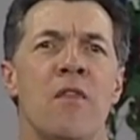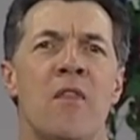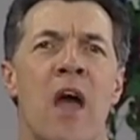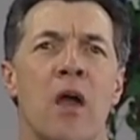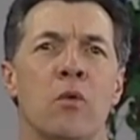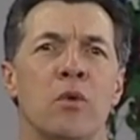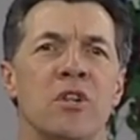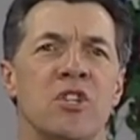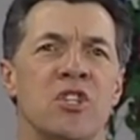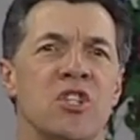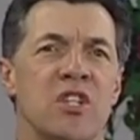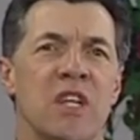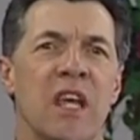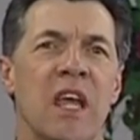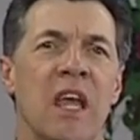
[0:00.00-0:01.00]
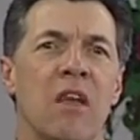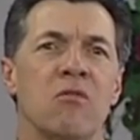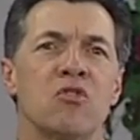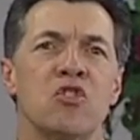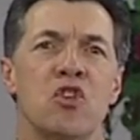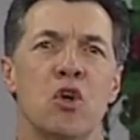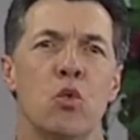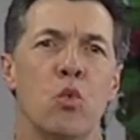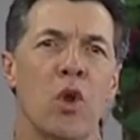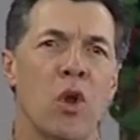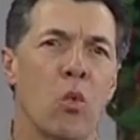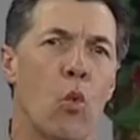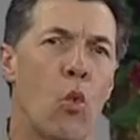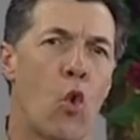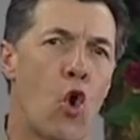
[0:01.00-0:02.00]
that receives the
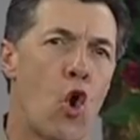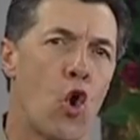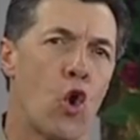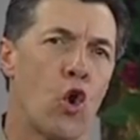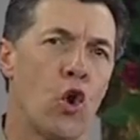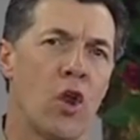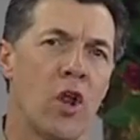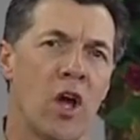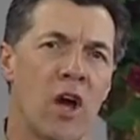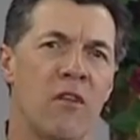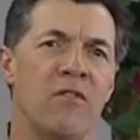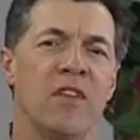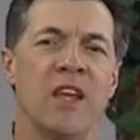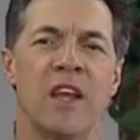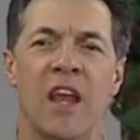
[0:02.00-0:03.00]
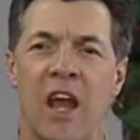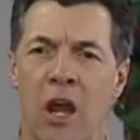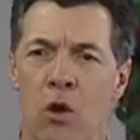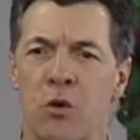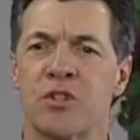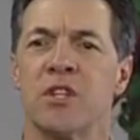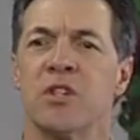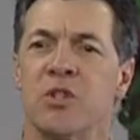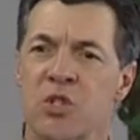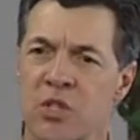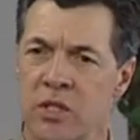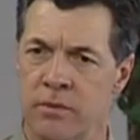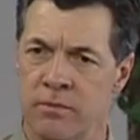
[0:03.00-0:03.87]
reward of the inheritance.